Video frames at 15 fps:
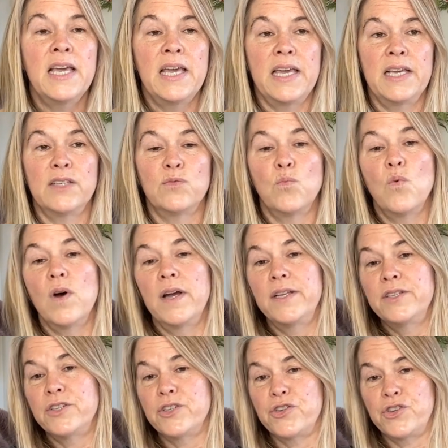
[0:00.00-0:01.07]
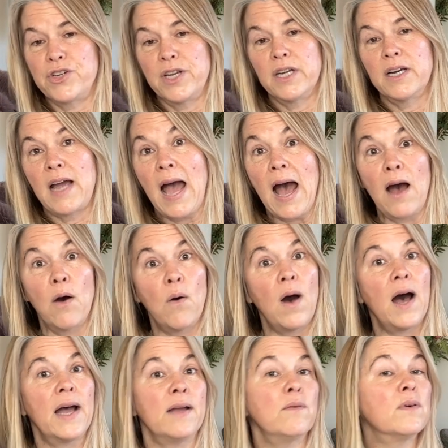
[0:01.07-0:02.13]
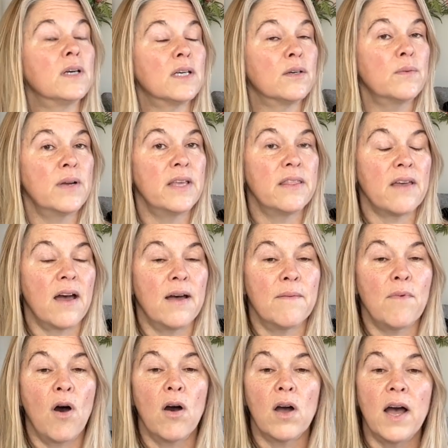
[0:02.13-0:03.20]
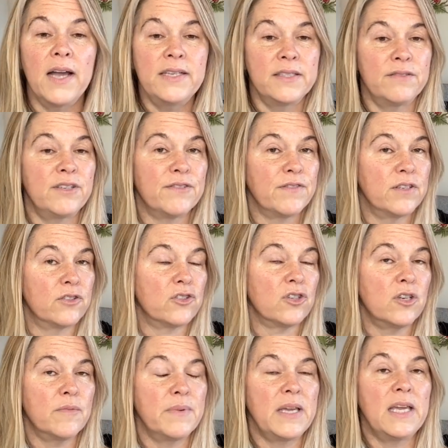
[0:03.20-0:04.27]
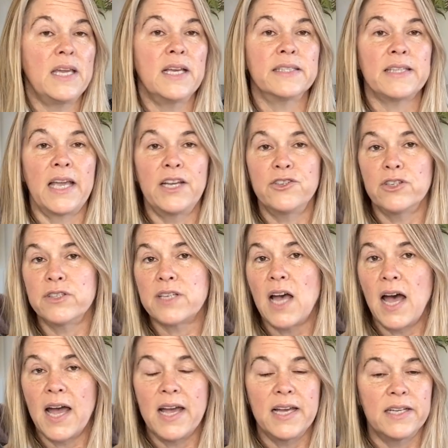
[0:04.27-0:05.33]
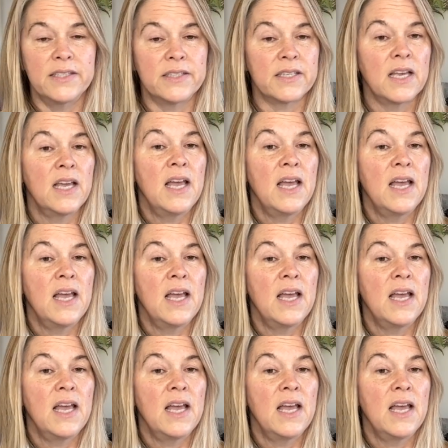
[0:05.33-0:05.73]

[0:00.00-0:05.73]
is, one, to share how I work with all kinds of different star beings, angels, guides,